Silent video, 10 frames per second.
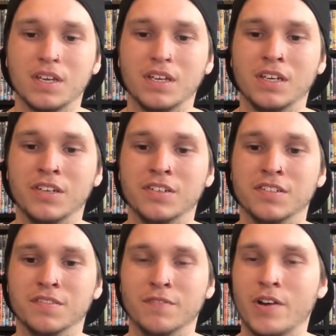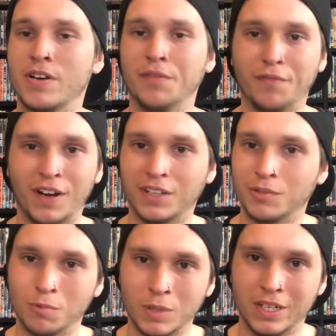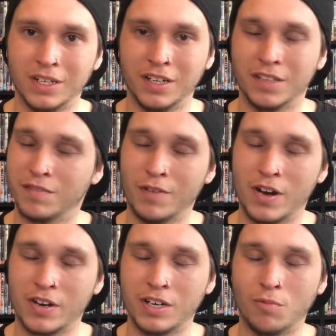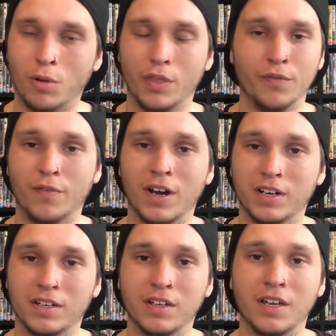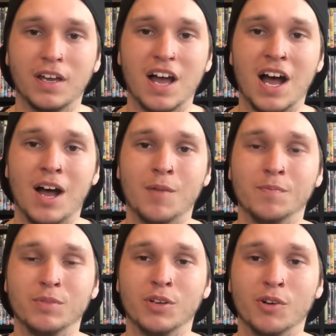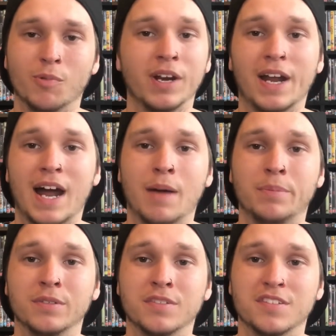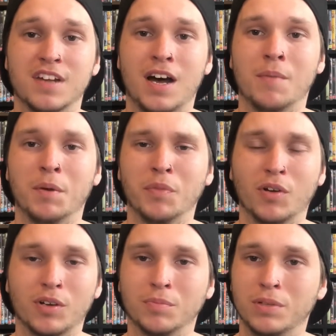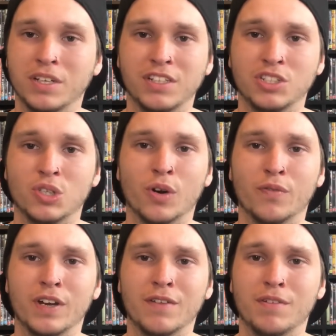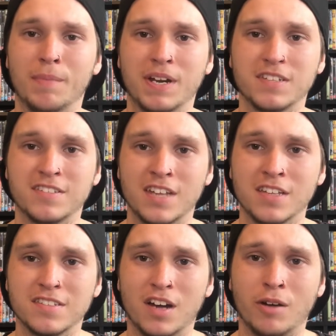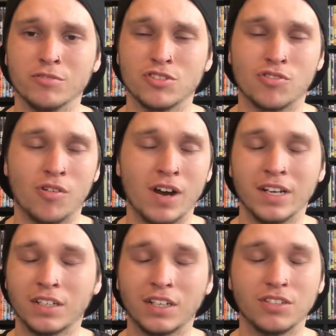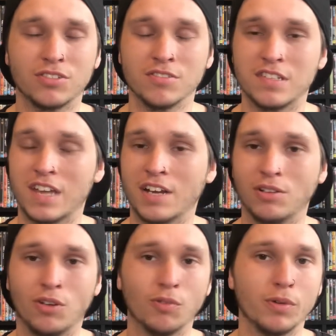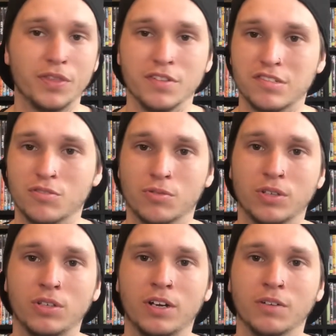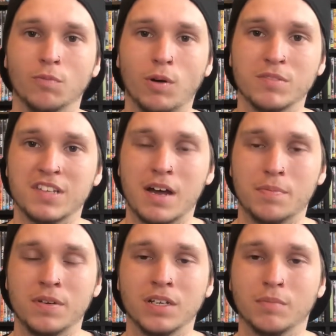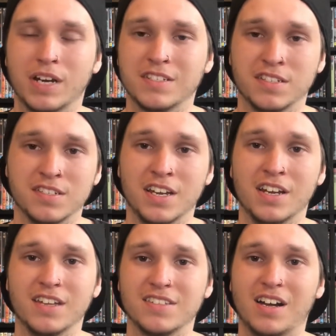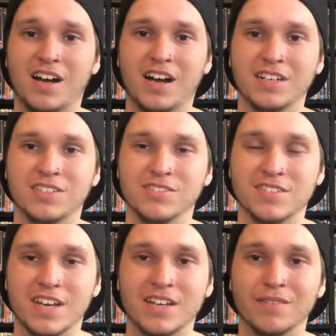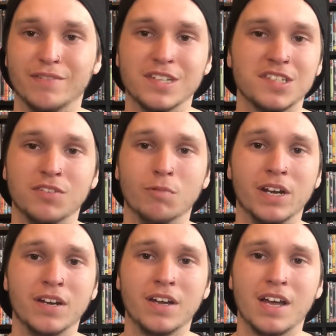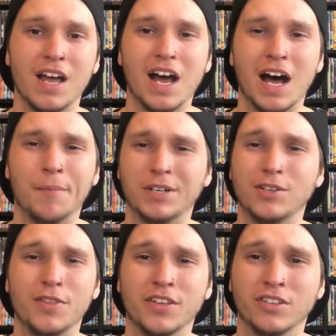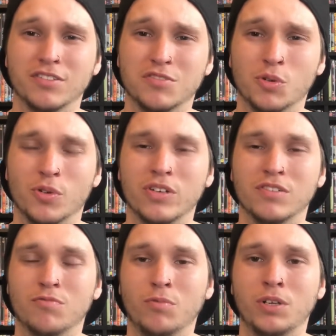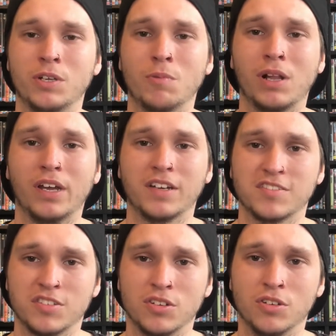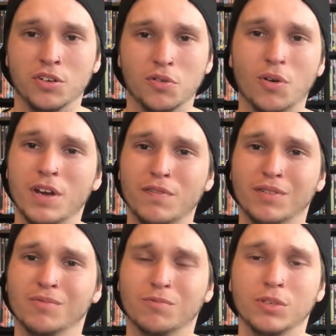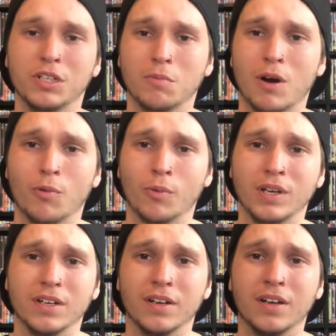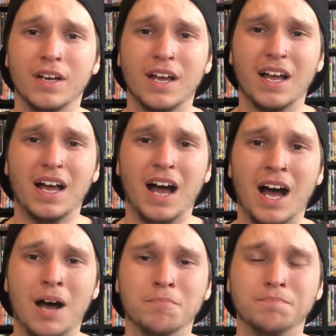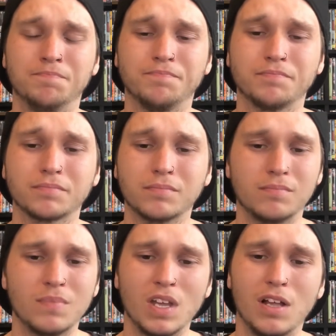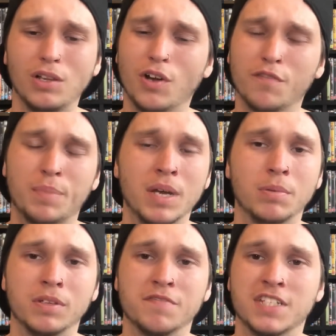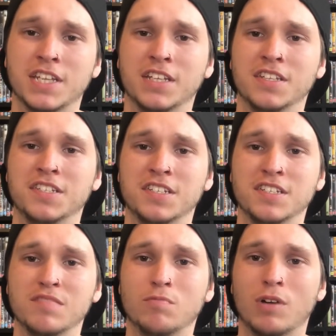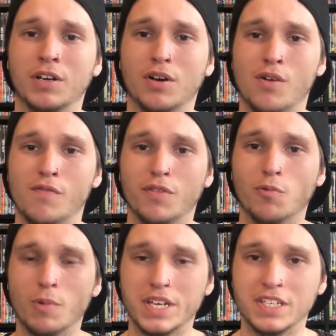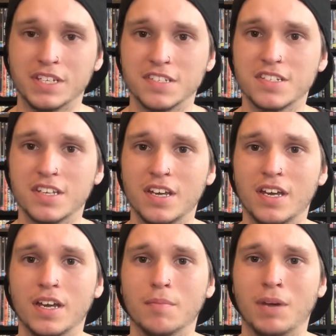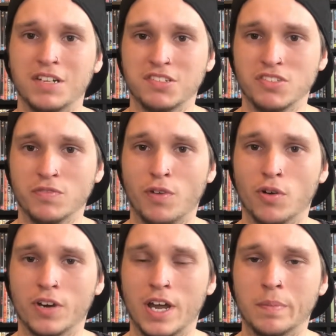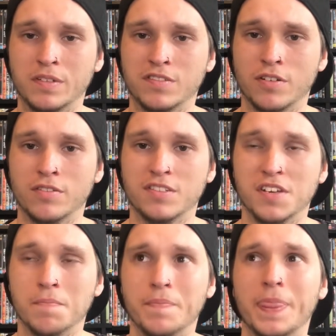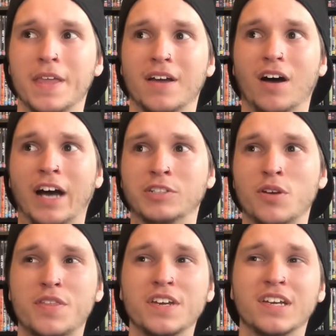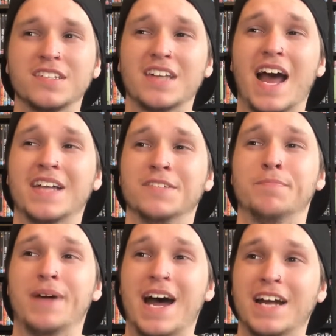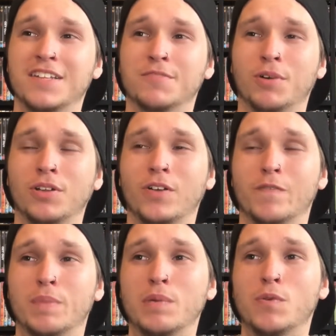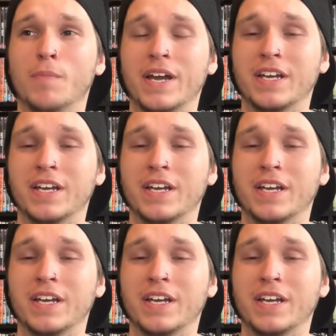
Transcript: is very fucking weird. It's very what the fuck. When it happens, I'm not completely sure if it even makes sense. I was trying to stay along with the storyline and what was happening, but as I said, it's hard to stay invested when I don't think the story is really well executed or even really well written. A lot of people have said that this is one of the weakest Masters of Horror episodes, and I don't think it's as bad as what a lot of people make